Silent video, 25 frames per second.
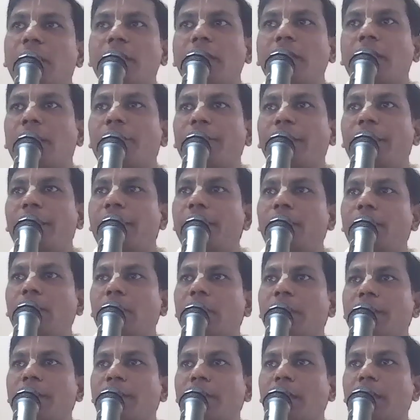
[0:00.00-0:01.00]
thing that we need
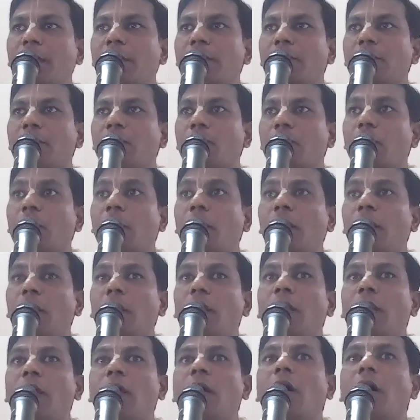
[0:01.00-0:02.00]
to understand.
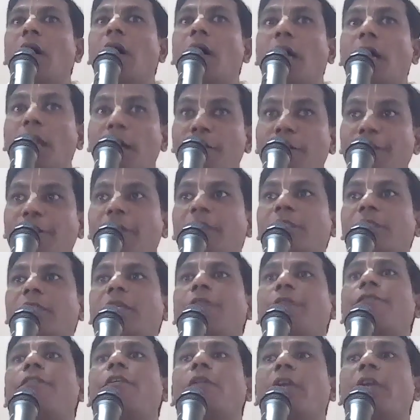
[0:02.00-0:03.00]
So, all of
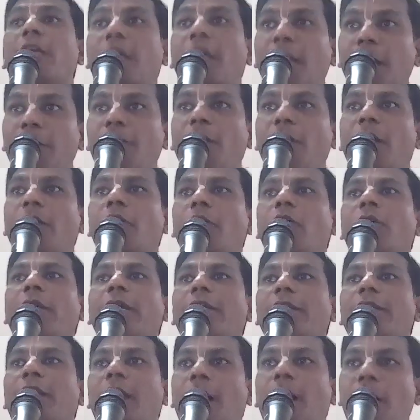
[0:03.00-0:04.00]
us, if you really want to
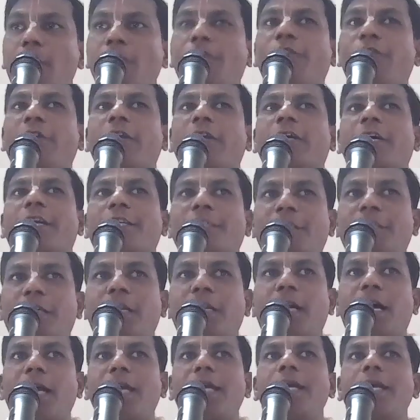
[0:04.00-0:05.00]
get the love for
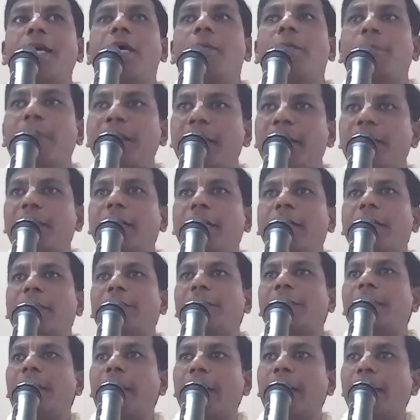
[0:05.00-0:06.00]
Krishna, please
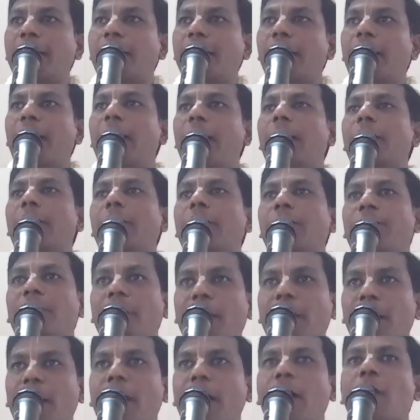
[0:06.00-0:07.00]
understand that
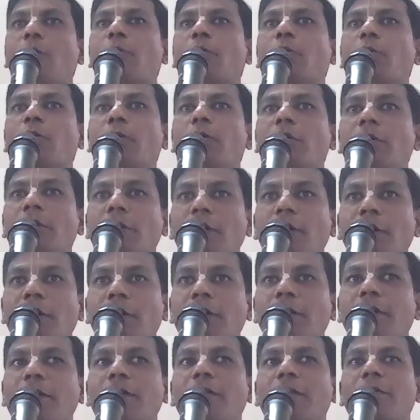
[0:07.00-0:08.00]
we have to
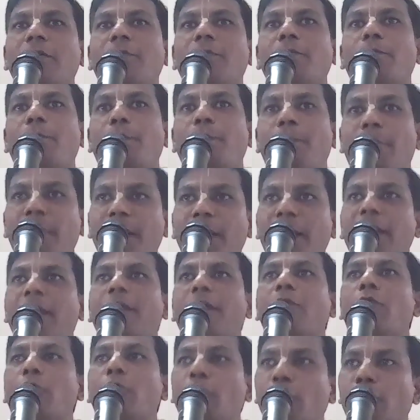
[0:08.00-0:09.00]

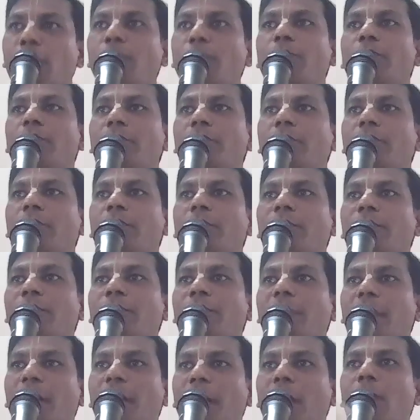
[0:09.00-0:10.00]
pray Guru.
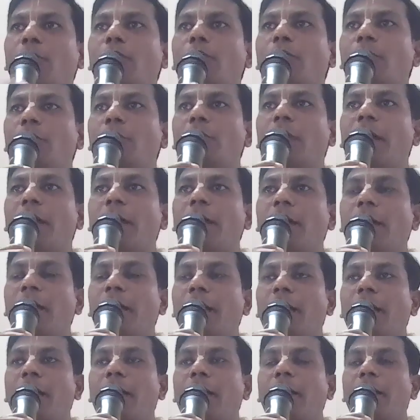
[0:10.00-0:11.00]
We have to
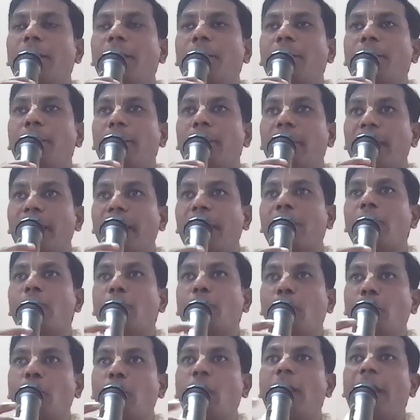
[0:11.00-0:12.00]
make
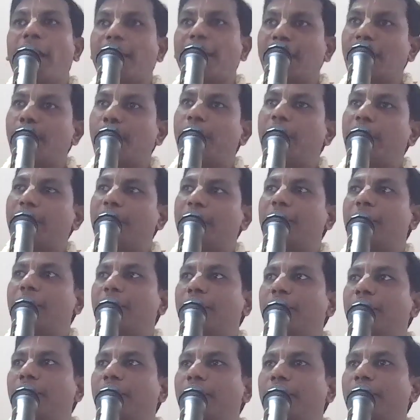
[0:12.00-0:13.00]
Guru accept
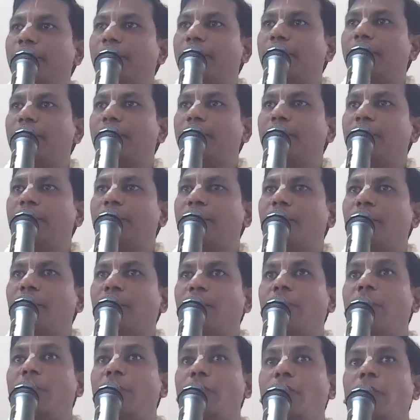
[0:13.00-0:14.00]
us.
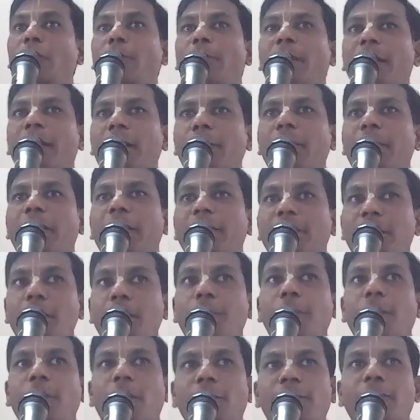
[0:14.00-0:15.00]
We should become a
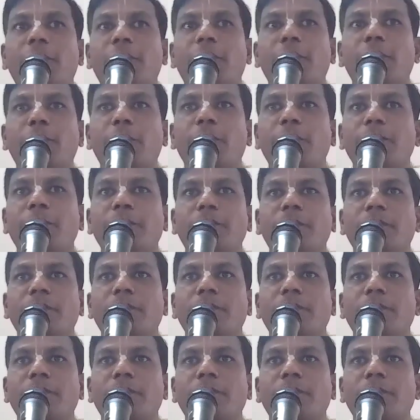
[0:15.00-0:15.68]
disciple of a Guru.